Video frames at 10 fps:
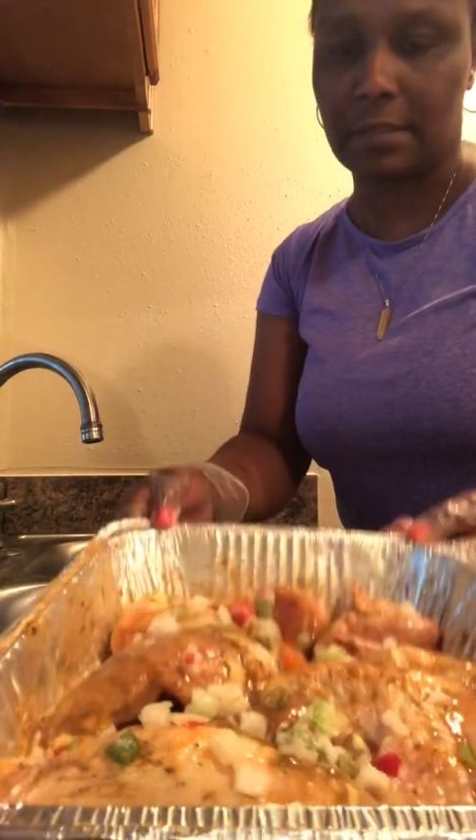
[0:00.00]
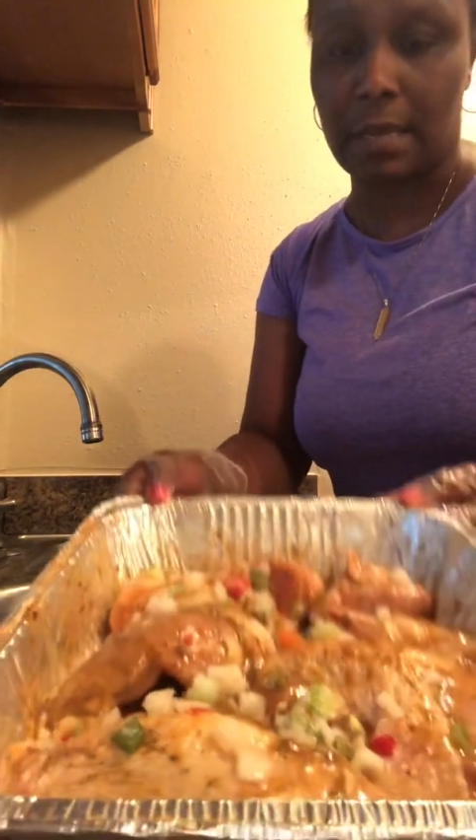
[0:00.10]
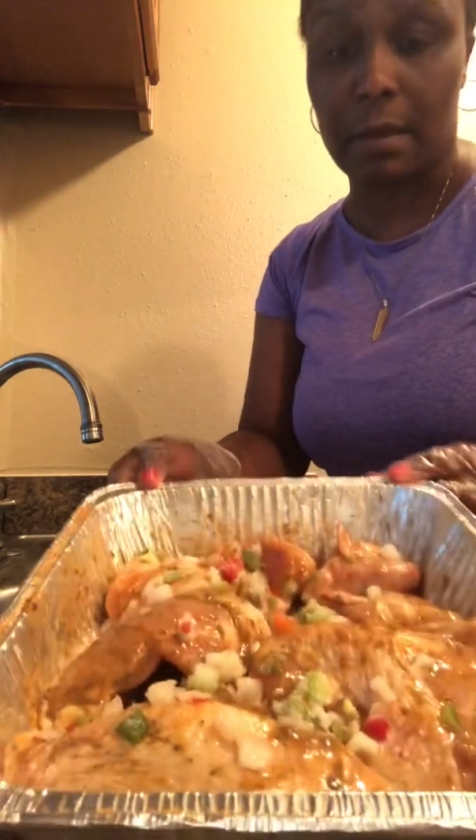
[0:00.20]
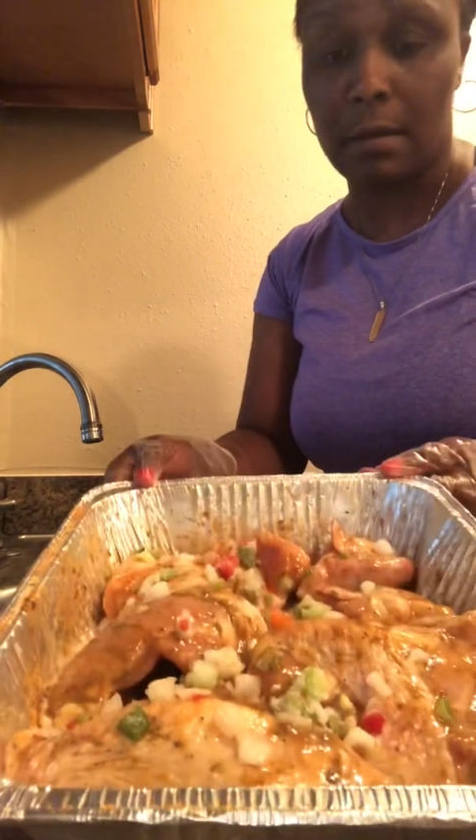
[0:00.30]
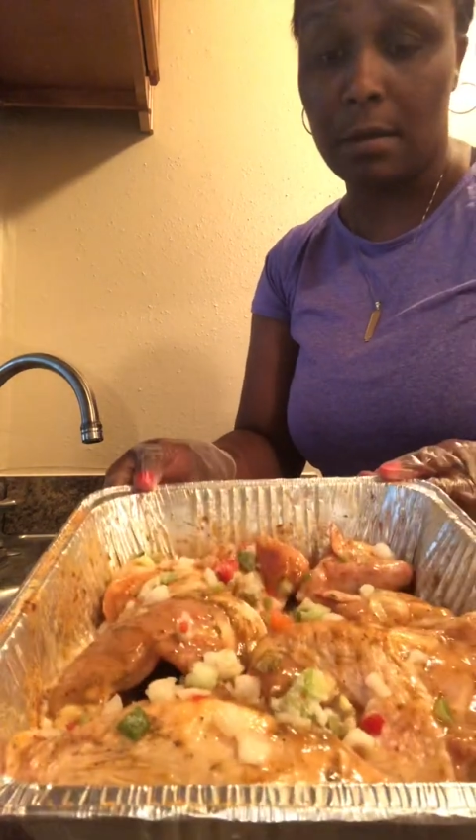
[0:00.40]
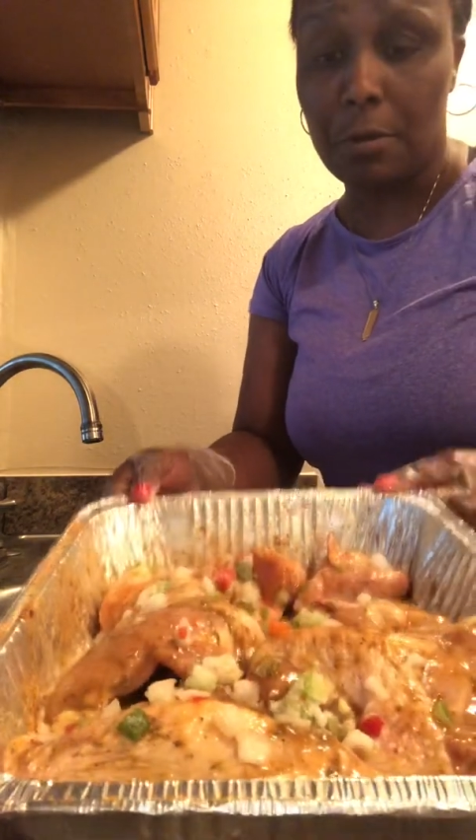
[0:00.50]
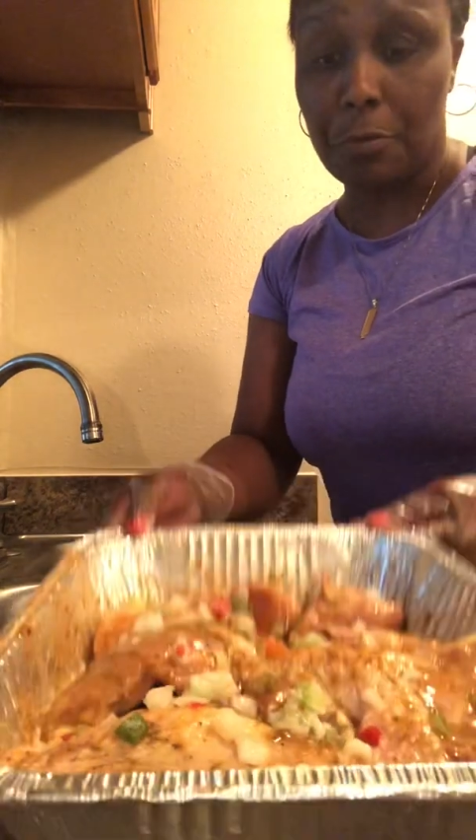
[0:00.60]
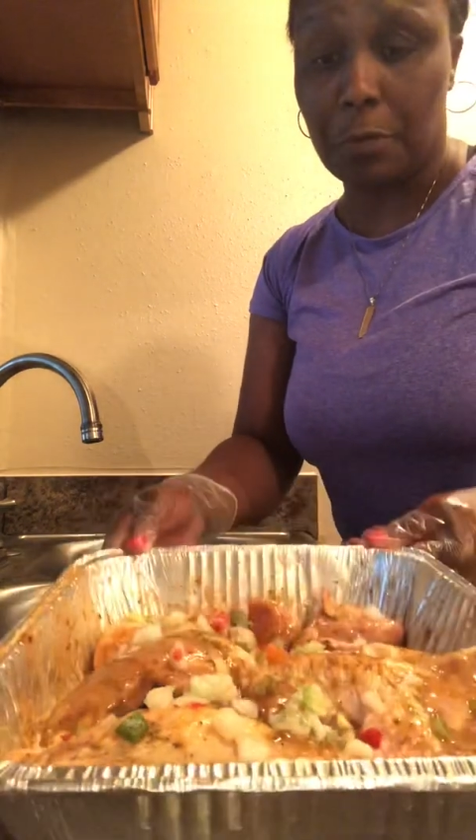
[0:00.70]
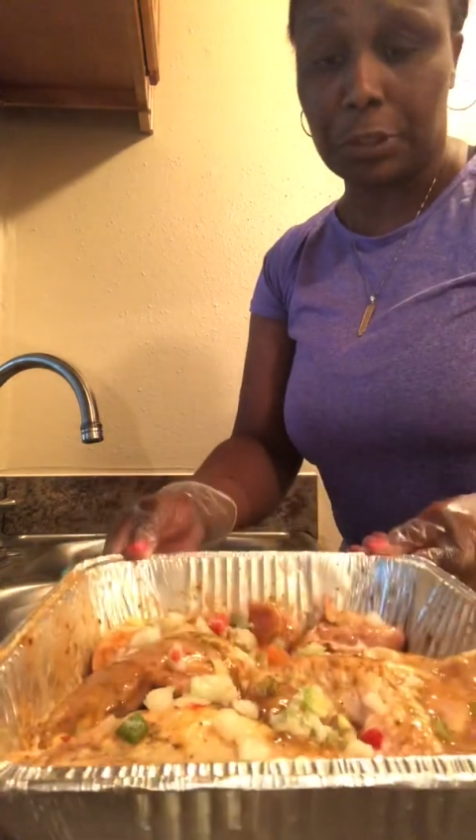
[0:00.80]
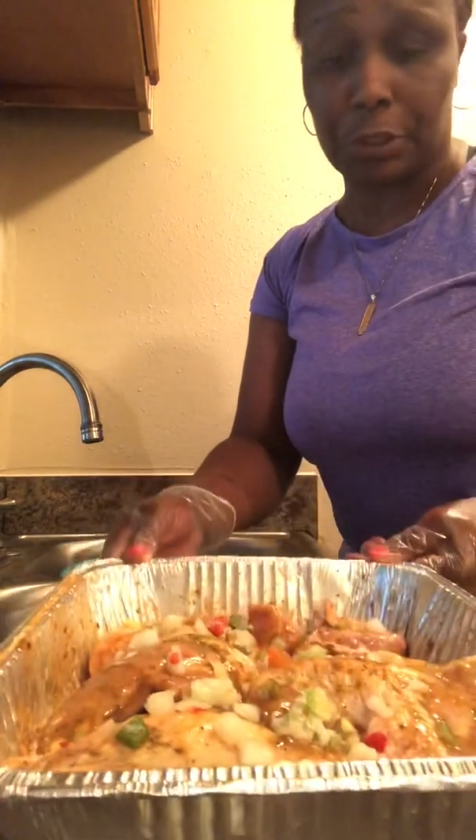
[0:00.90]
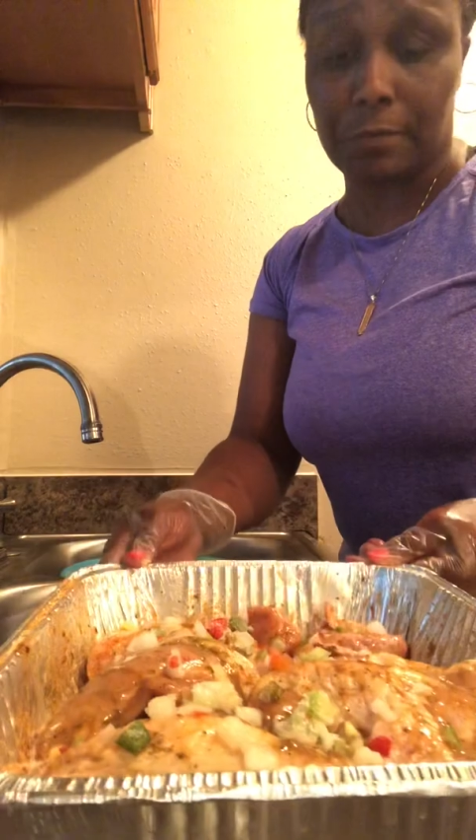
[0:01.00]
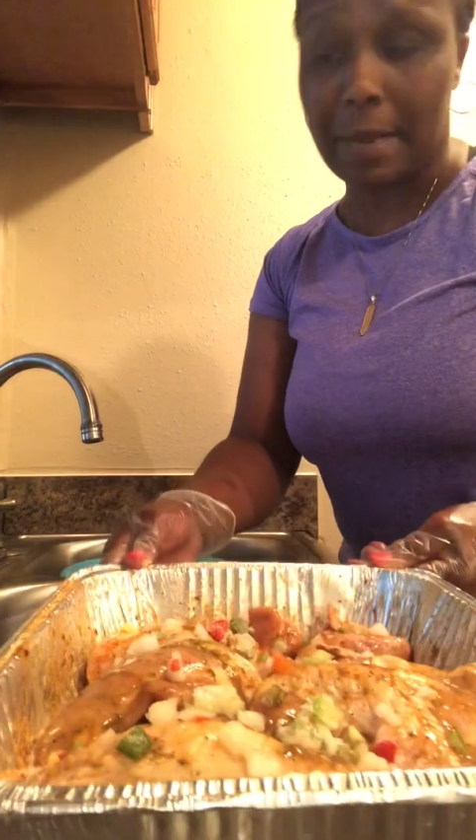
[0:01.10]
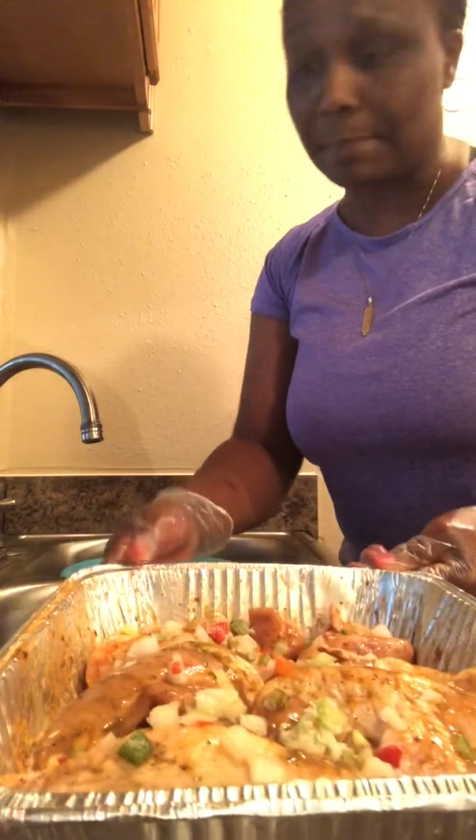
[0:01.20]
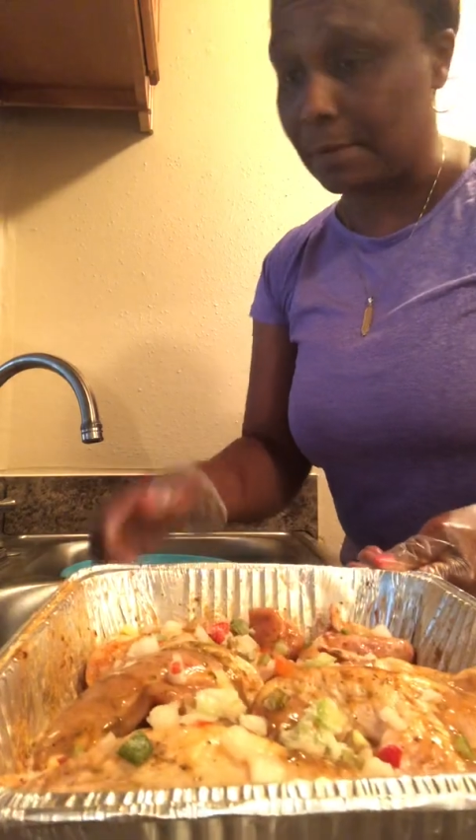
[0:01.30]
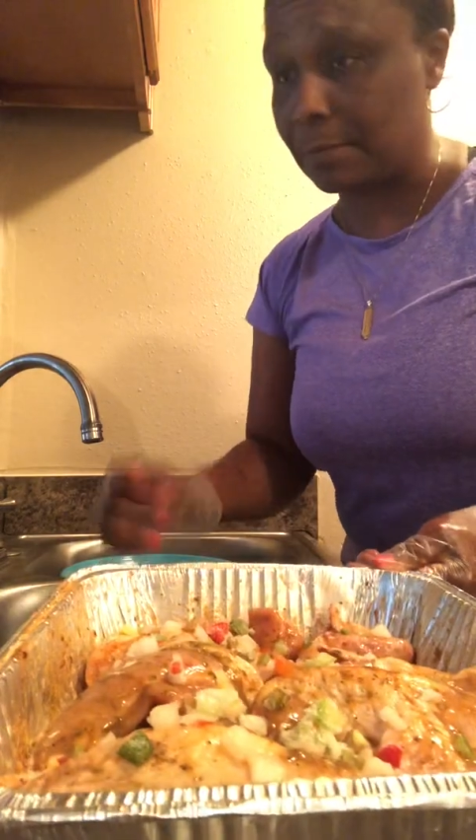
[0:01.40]
say, what you
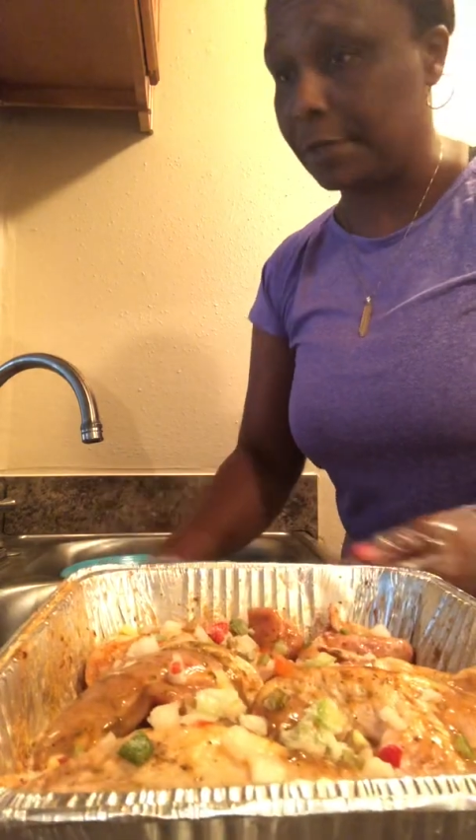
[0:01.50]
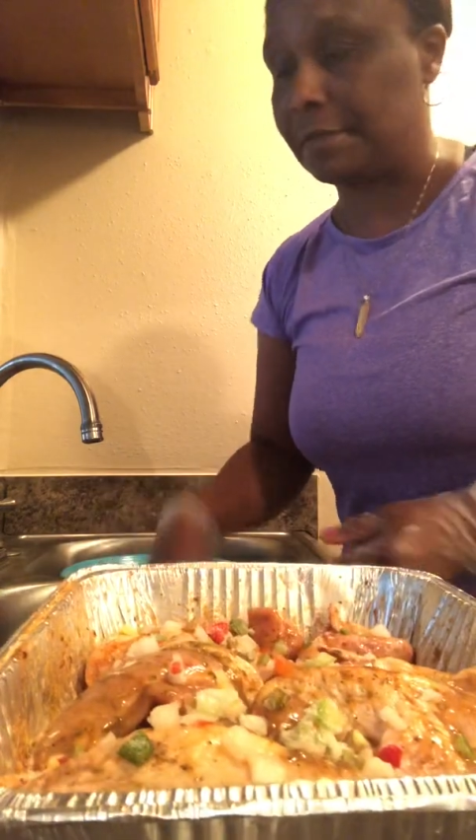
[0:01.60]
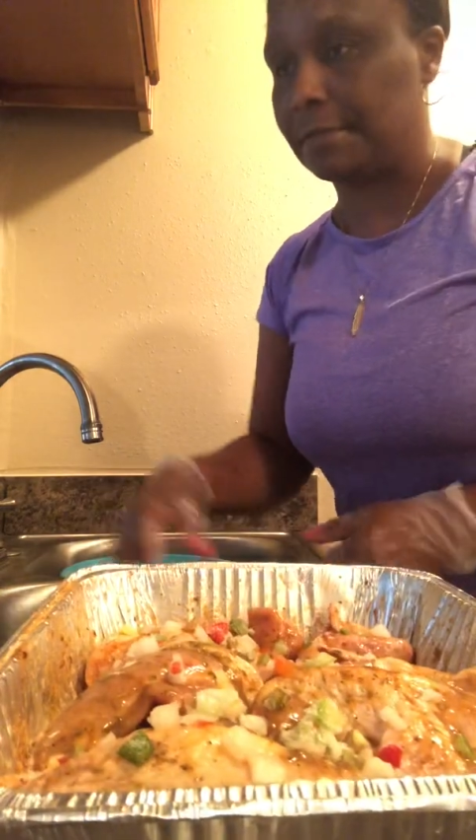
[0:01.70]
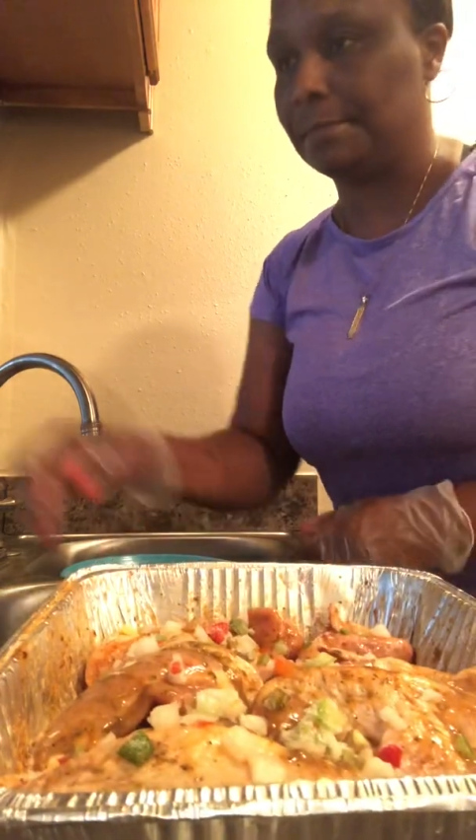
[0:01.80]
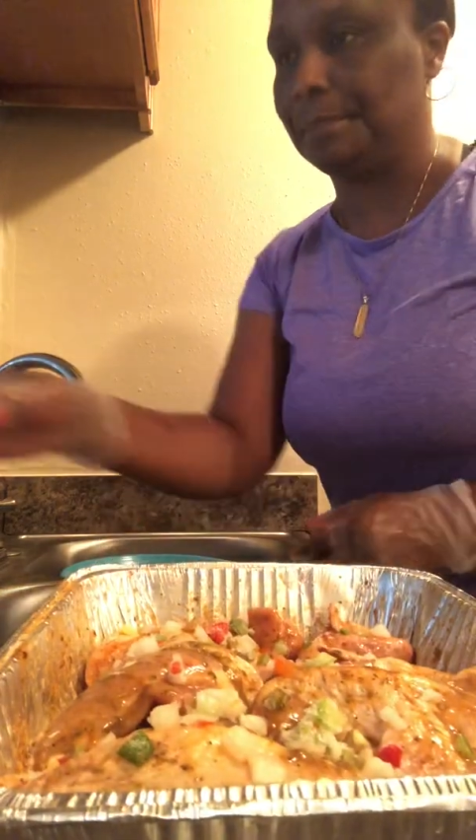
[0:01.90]
wrap it with?